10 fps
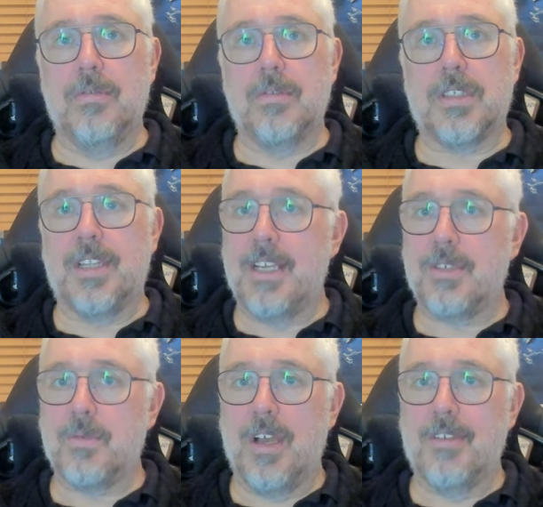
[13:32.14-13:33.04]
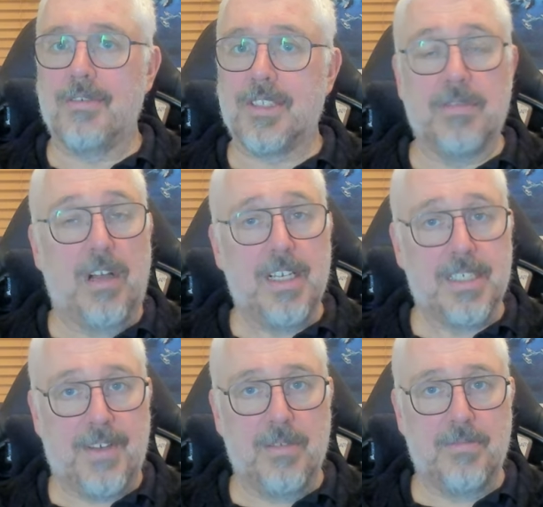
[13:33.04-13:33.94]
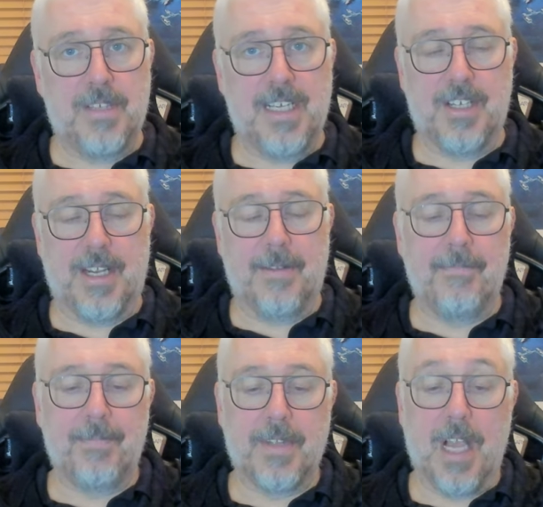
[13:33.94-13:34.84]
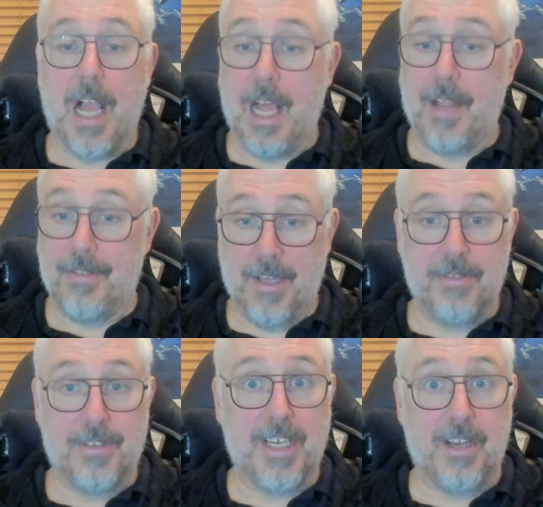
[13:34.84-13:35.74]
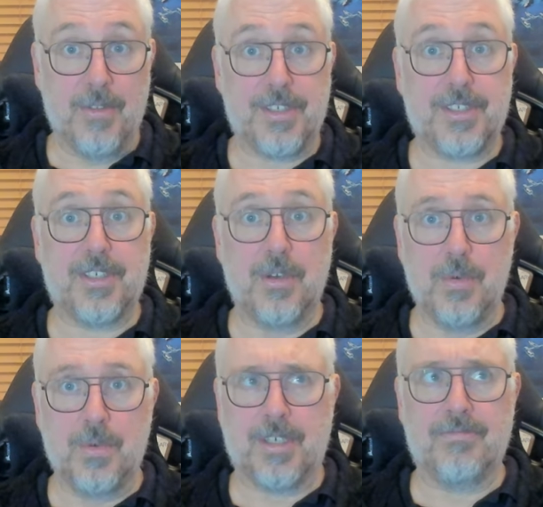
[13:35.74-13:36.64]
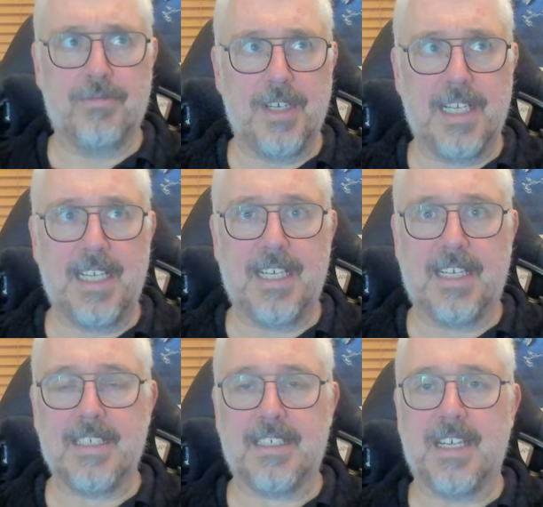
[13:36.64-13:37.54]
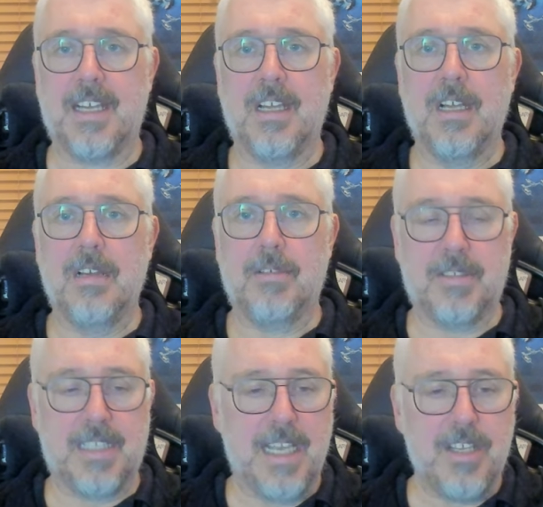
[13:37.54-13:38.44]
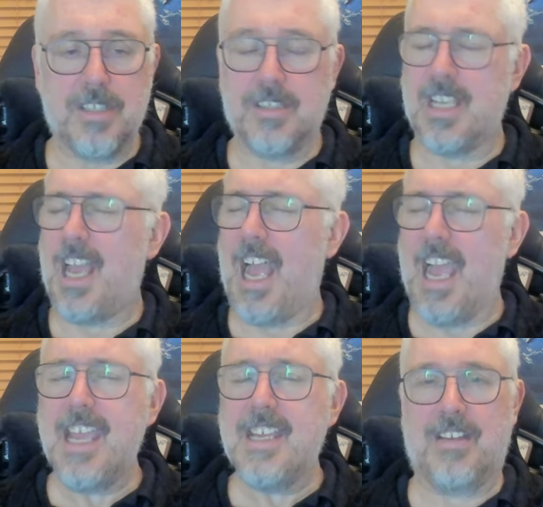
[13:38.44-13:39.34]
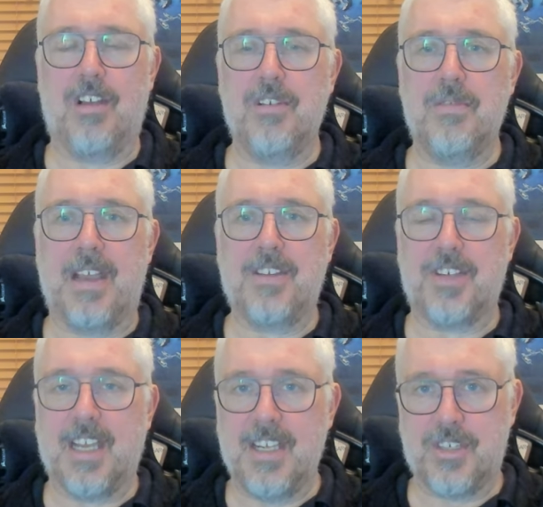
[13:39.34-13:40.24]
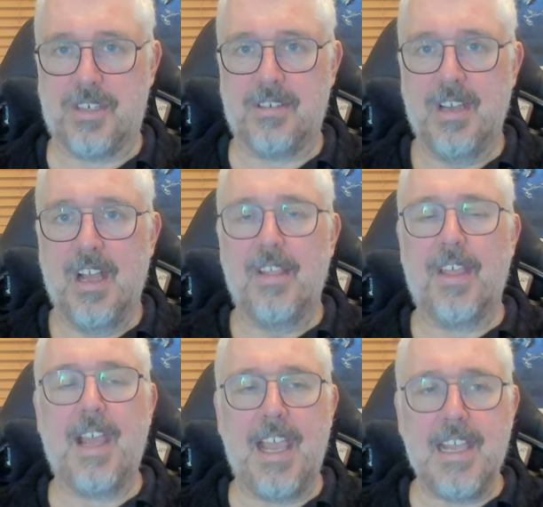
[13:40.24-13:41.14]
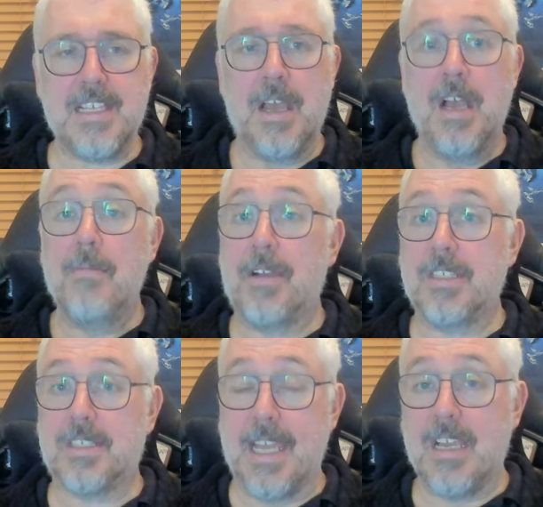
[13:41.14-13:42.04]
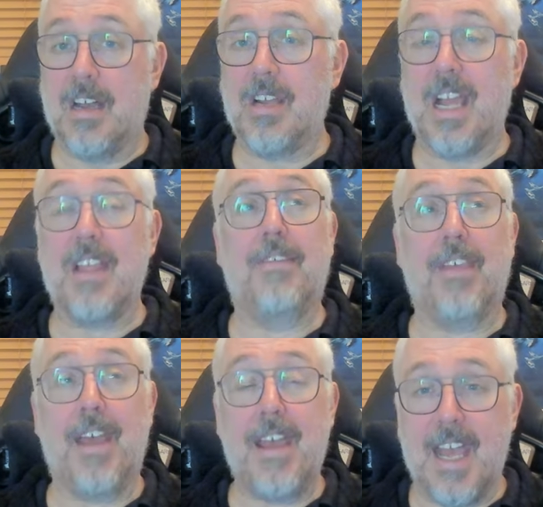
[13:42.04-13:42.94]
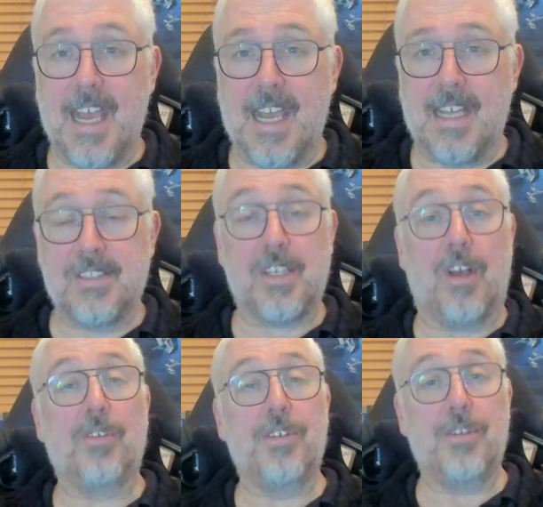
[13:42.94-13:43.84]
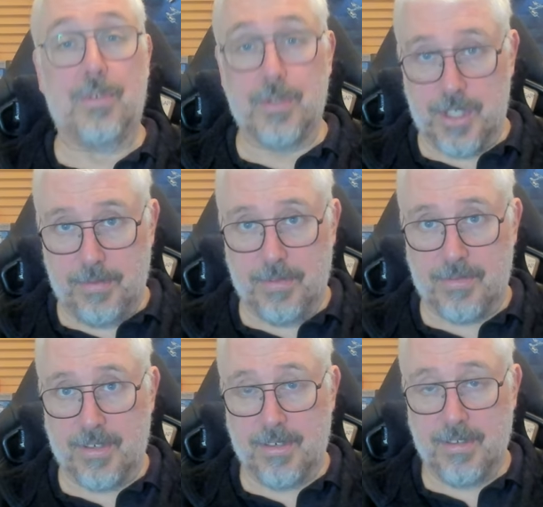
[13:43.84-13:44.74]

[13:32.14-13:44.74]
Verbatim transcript: So that is why there is the rise of home teaching, and you know, the schools are really against it. Teachers hate home education. They hate it because they can't get their hands on your children.